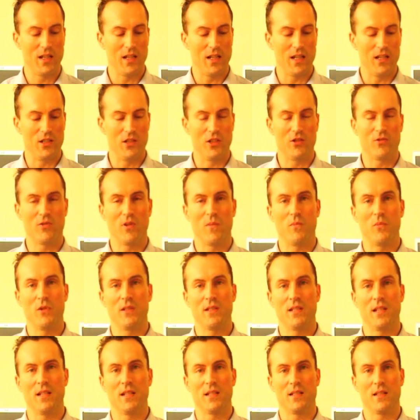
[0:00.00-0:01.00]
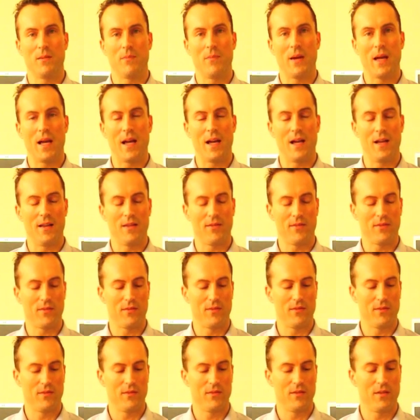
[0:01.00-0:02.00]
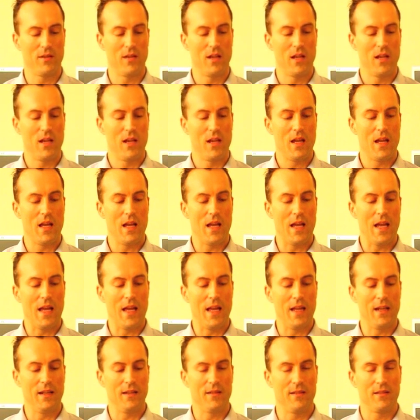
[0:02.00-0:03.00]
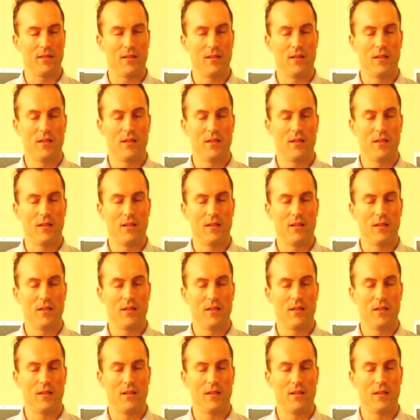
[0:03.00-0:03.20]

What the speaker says: it just represents the path. And